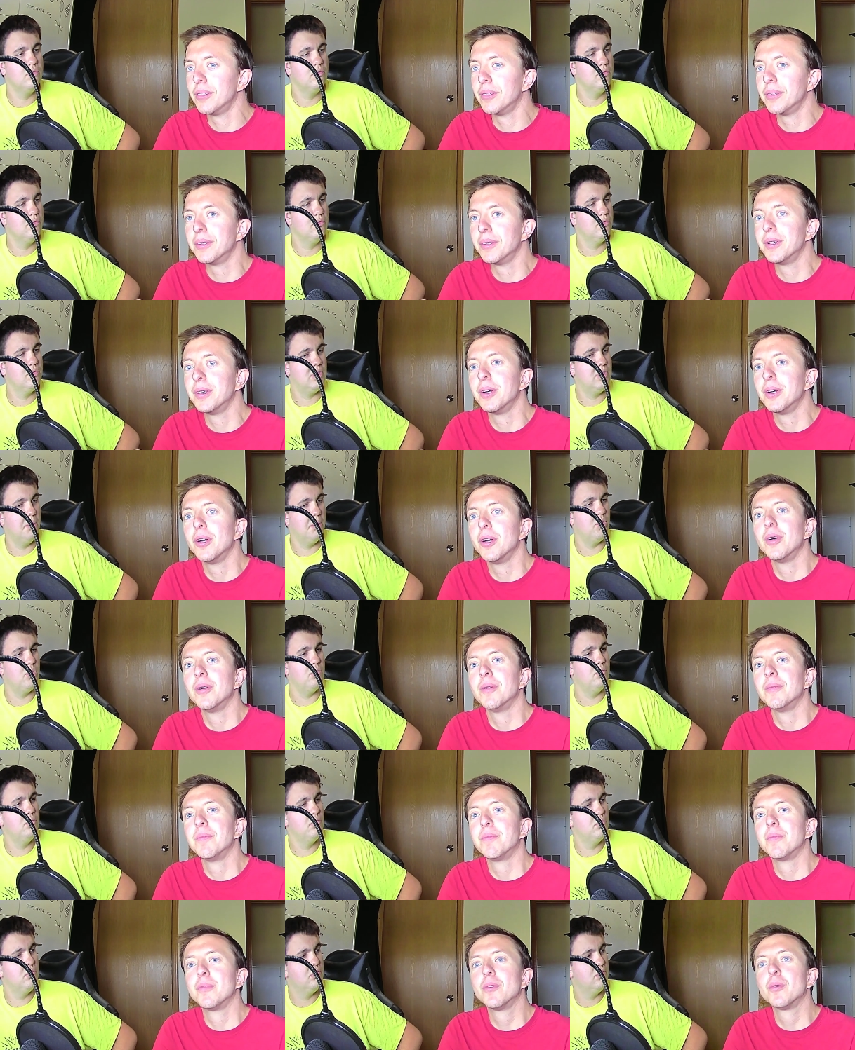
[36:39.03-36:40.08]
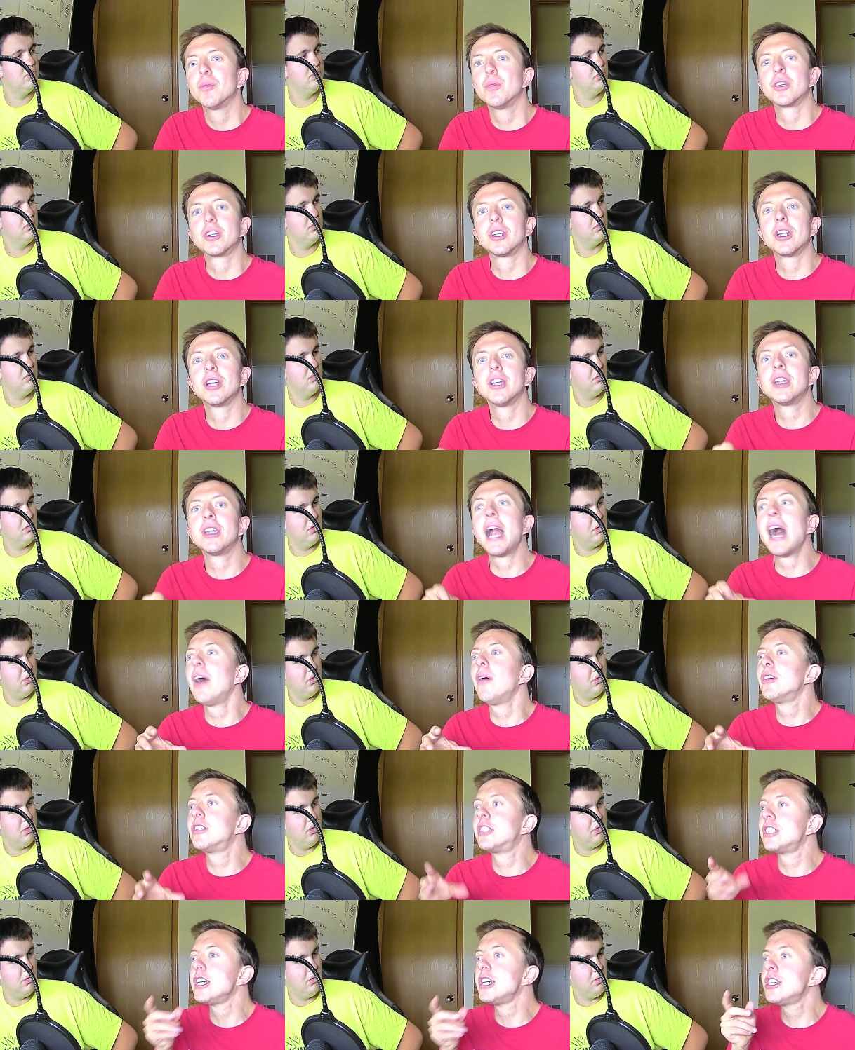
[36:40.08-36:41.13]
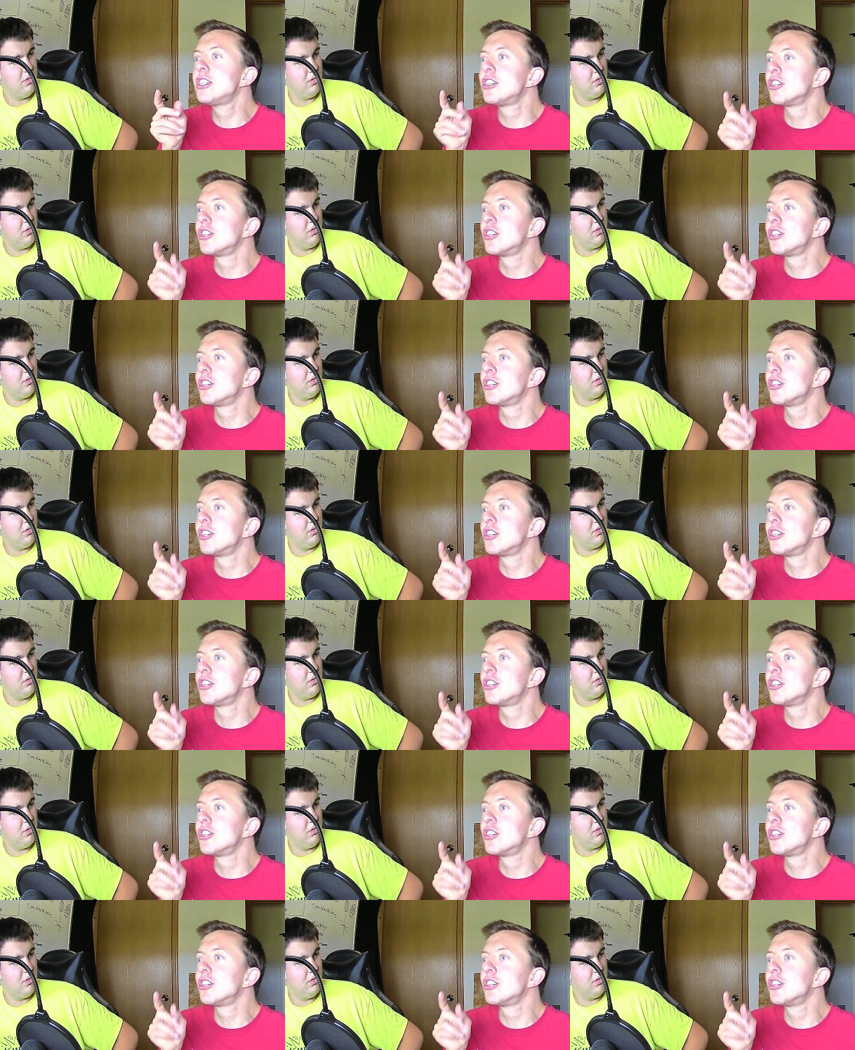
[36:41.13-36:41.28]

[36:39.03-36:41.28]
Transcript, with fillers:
Speaker 1: Some do. Now it's easier to